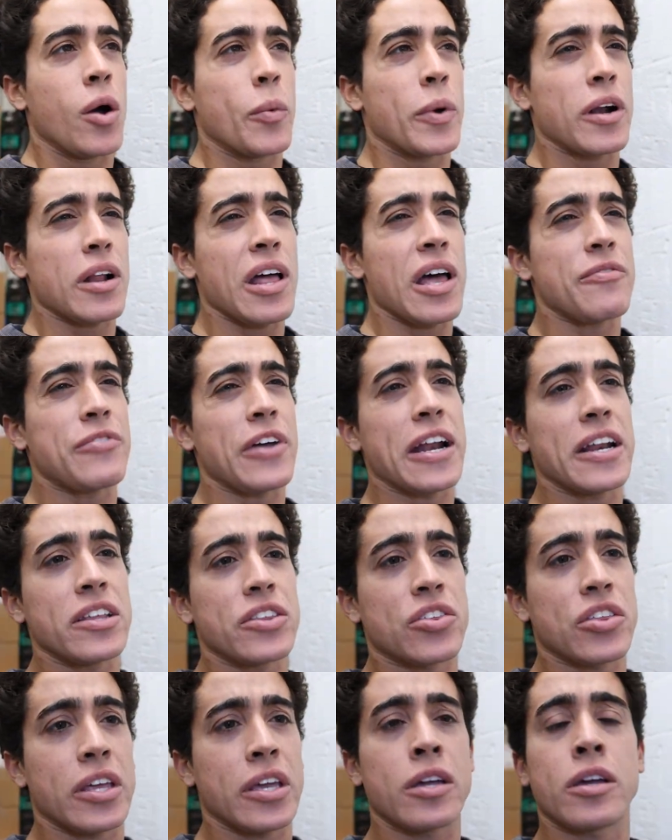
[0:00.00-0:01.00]
We don't have
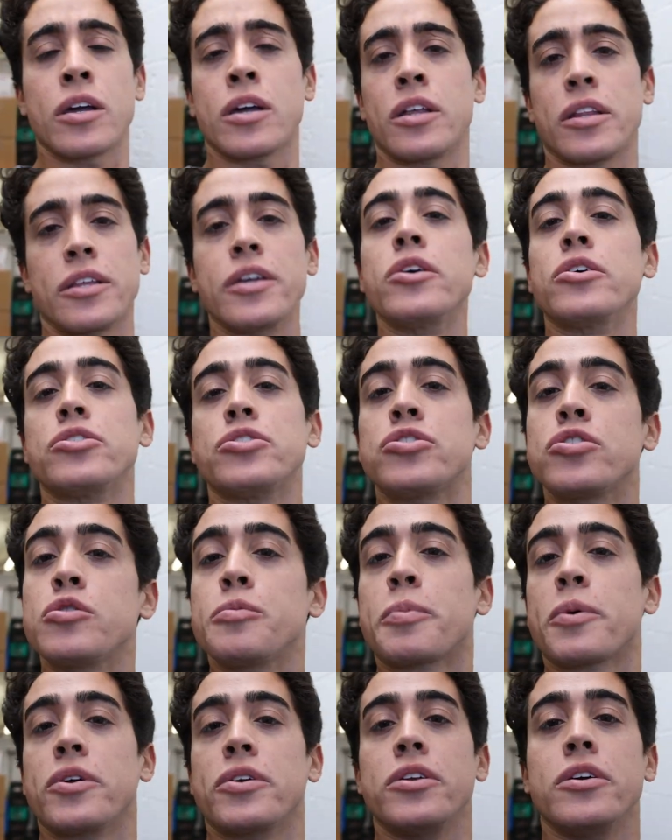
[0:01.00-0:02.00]
anything you know
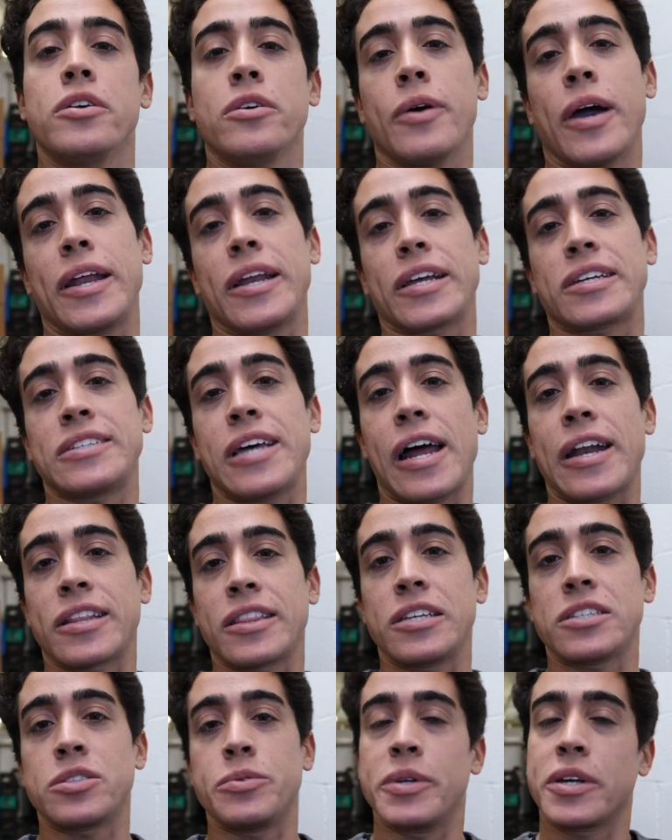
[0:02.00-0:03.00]
super new and
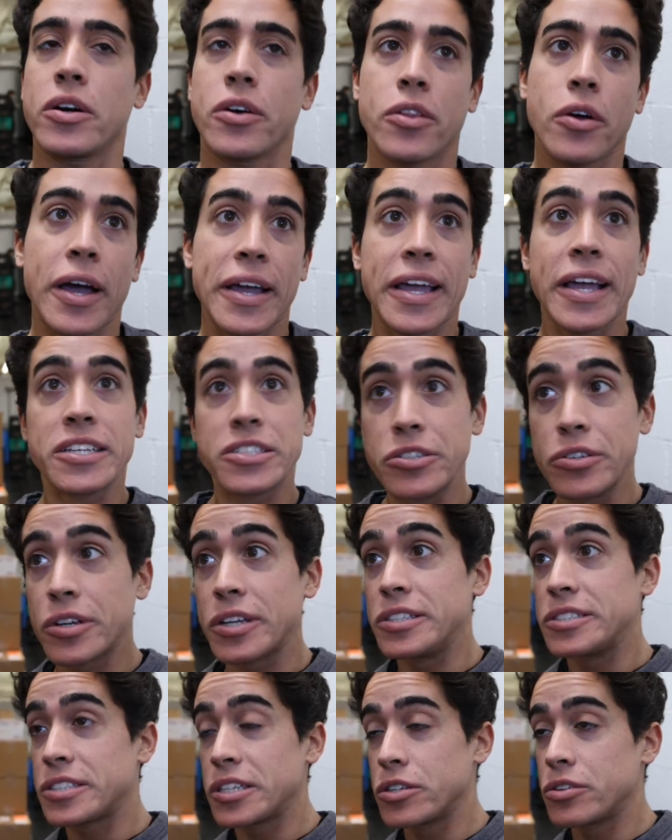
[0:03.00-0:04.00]
exciting this week, although I guess you
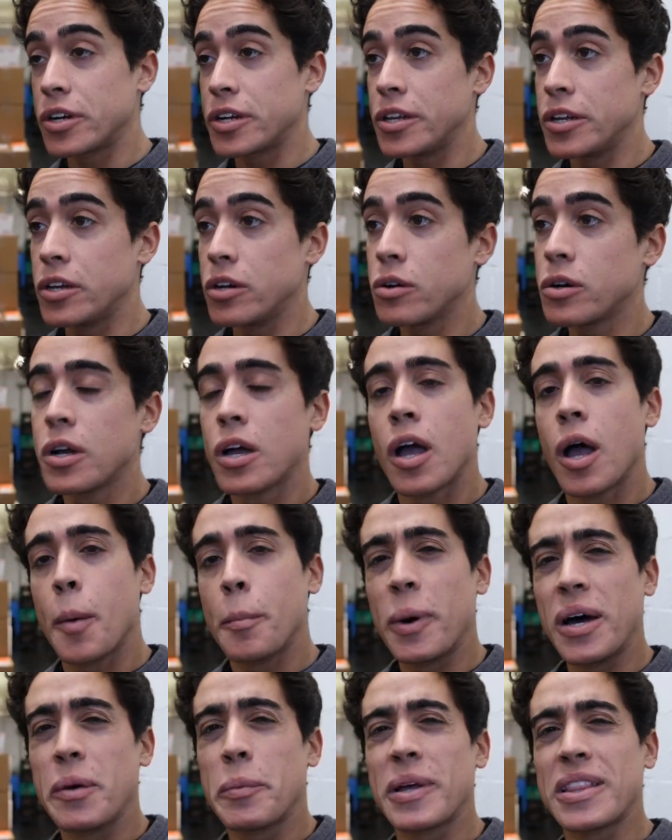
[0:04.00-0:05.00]
consider it new.
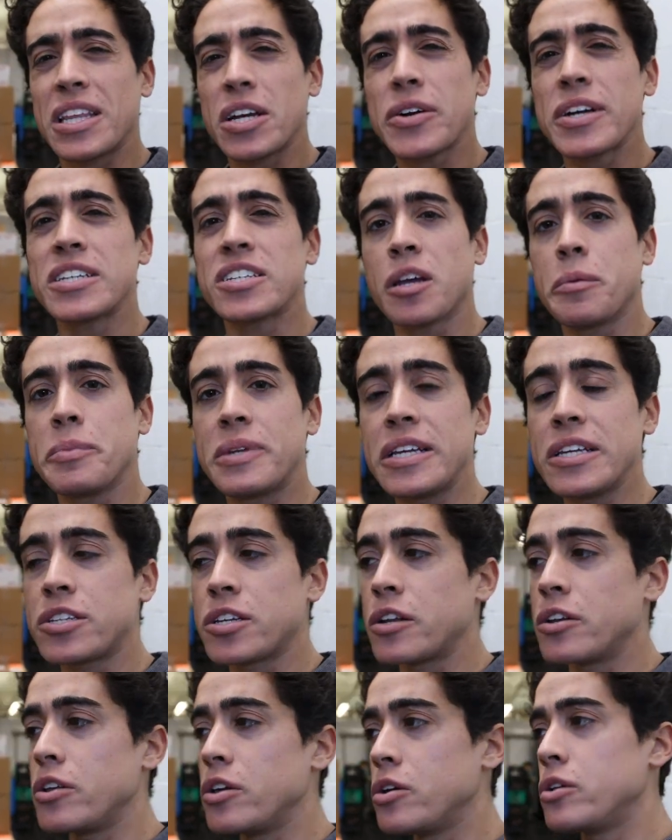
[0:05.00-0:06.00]
But, but there is some
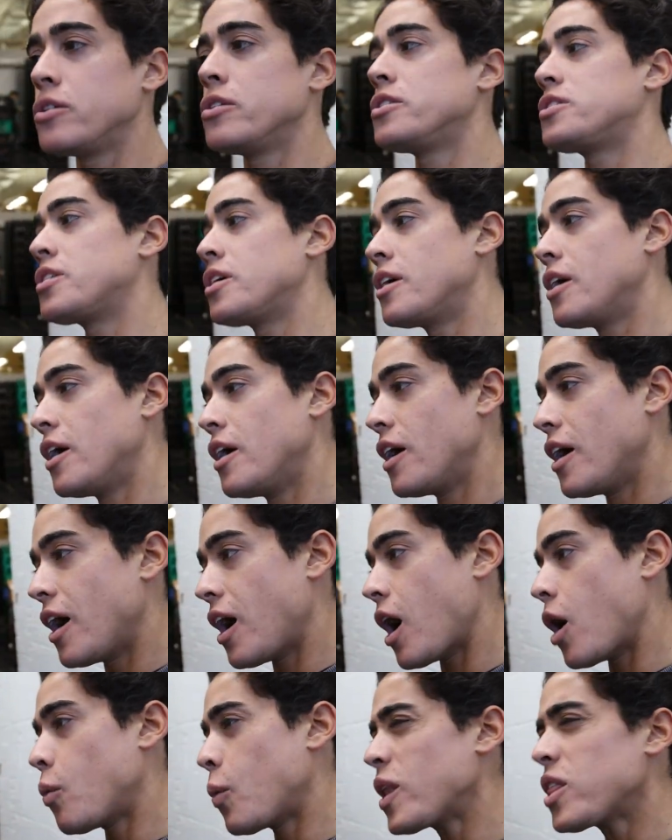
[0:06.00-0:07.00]
decent news.
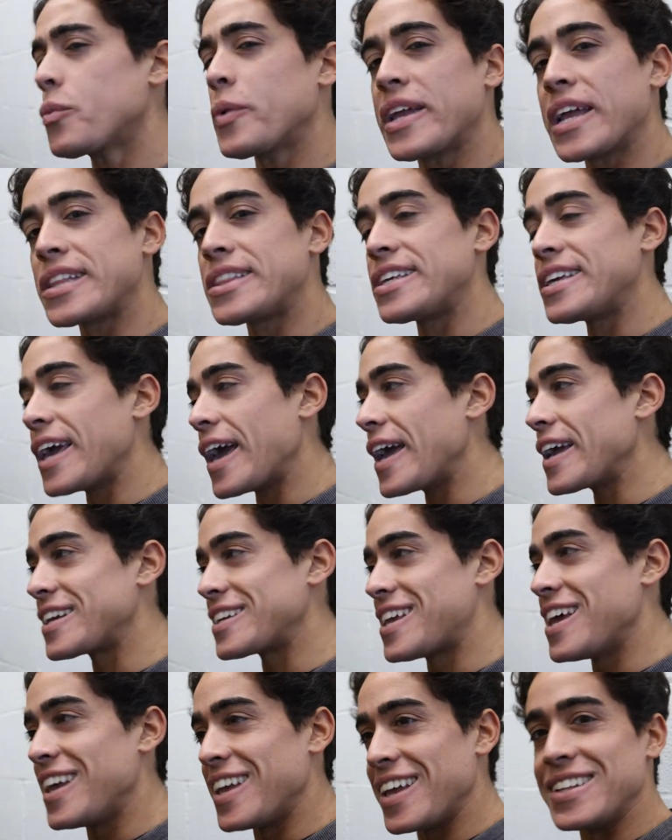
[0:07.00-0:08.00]
Uh, whether we get the
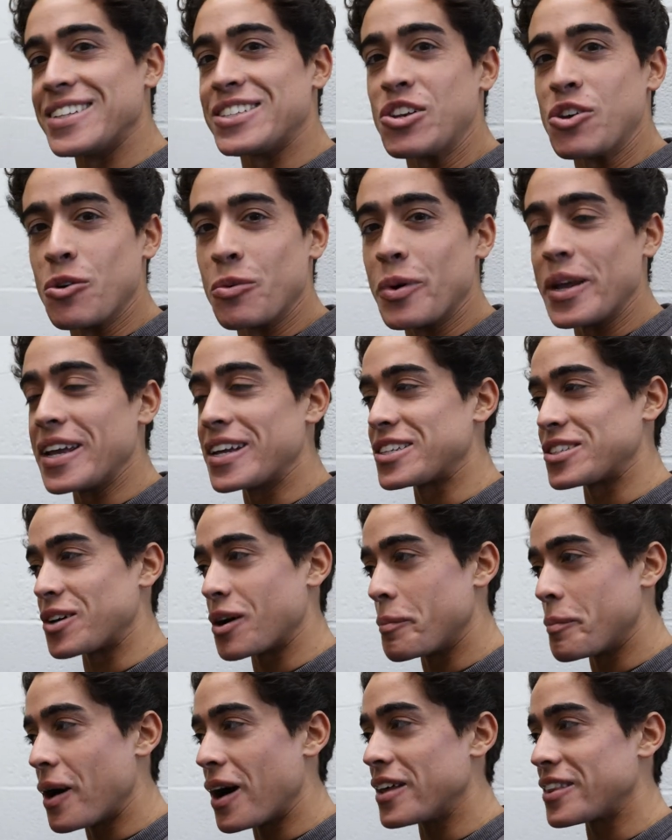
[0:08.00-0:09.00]
eggs in two weeks
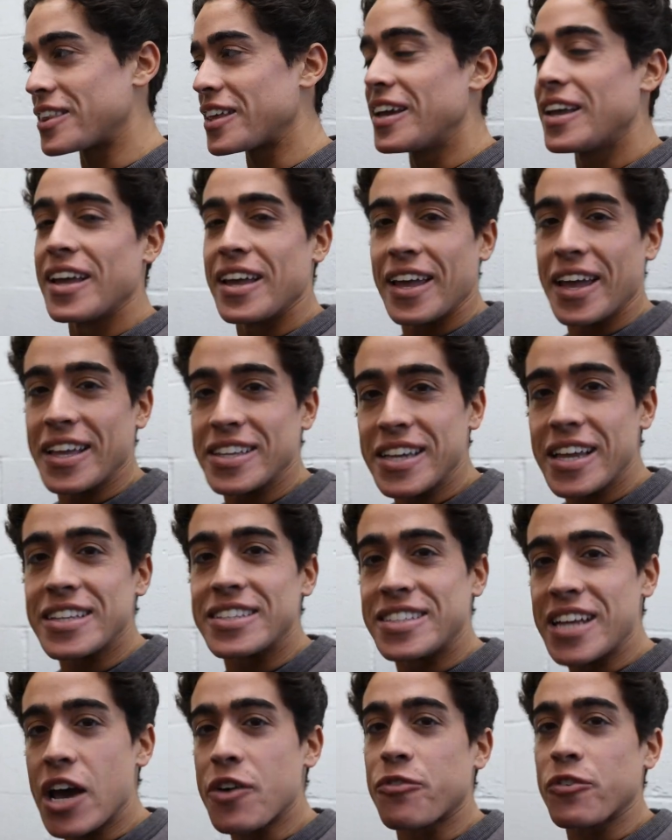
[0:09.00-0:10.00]
or a month, it,
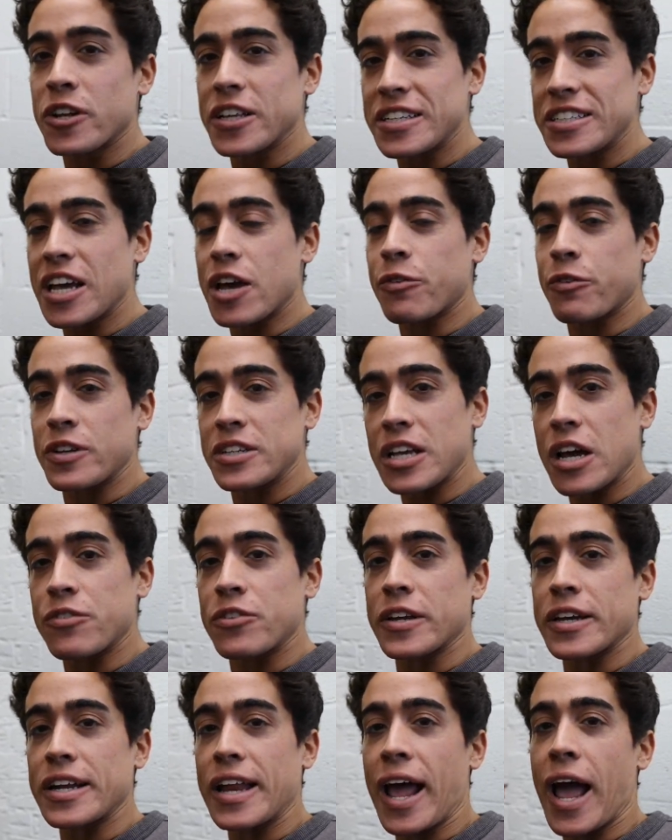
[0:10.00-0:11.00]
it's definitely, definitely,
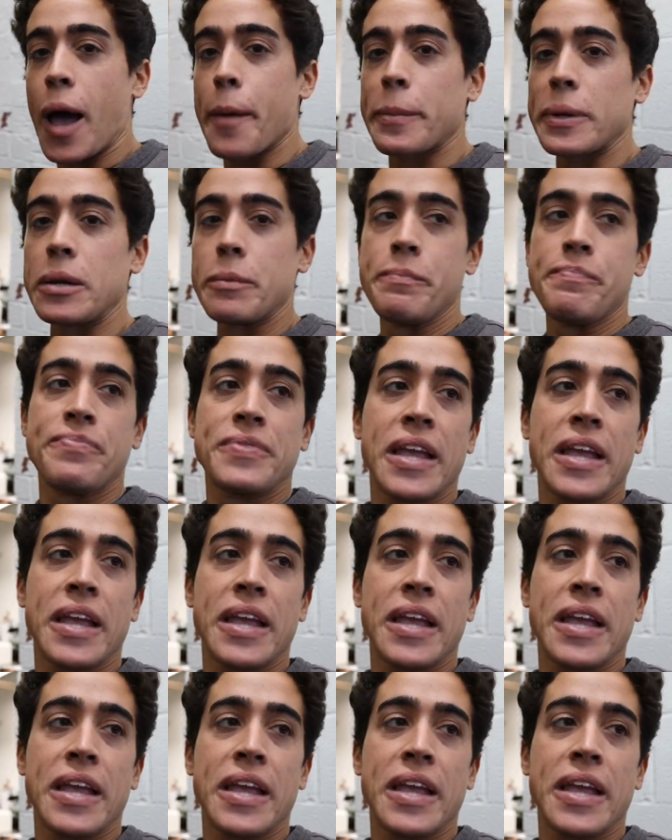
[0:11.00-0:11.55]
definitely going to happen.